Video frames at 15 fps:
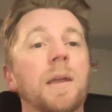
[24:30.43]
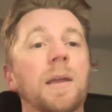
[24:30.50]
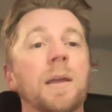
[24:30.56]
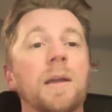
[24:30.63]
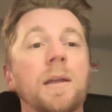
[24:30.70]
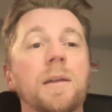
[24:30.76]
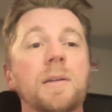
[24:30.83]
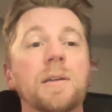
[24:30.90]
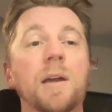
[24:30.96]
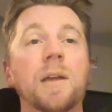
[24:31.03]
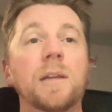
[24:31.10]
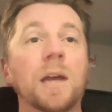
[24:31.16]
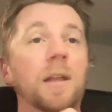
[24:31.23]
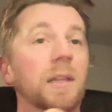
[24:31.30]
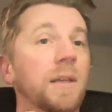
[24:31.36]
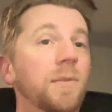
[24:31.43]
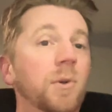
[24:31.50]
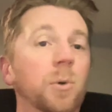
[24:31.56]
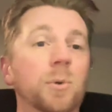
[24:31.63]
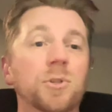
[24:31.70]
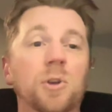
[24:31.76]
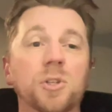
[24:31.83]
And yeah, leave your
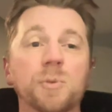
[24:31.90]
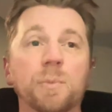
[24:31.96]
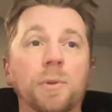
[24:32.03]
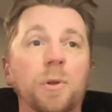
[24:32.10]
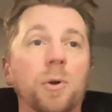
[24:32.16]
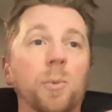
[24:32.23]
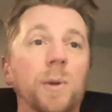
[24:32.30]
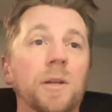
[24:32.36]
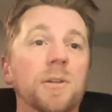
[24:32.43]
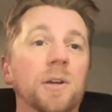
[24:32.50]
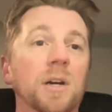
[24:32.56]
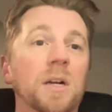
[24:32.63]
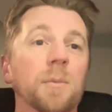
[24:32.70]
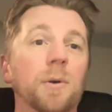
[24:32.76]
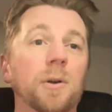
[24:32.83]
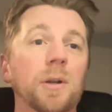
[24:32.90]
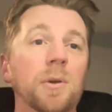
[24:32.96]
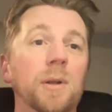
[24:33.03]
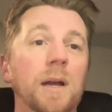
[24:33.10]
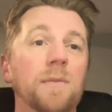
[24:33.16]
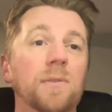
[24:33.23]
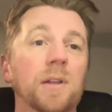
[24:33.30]
results below. We can talk about it,
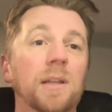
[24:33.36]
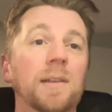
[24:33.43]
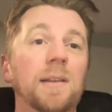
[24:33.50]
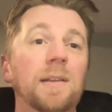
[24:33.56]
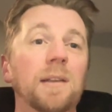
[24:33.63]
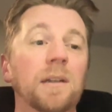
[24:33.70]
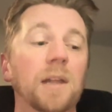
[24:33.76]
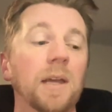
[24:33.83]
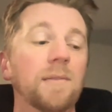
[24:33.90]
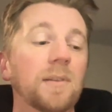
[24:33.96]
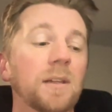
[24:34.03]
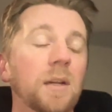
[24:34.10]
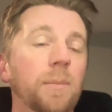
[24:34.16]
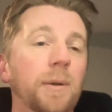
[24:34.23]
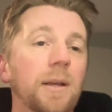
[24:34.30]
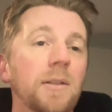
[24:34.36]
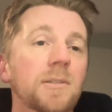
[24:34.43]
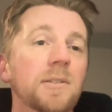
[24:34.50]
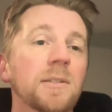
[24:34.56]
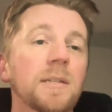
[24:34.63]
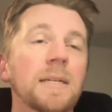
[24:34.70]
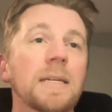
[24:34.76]
have lively
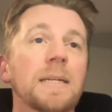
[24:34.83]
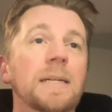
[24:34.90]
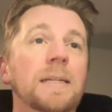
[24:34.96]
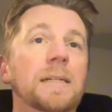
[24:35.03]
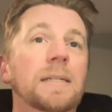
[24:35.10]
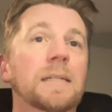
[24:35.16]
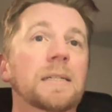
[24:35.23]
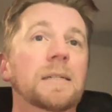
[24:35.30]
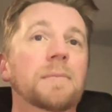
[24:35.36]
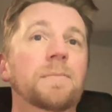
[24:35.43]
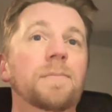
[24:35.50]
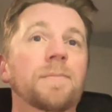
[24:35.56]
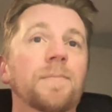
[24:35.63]
debates. You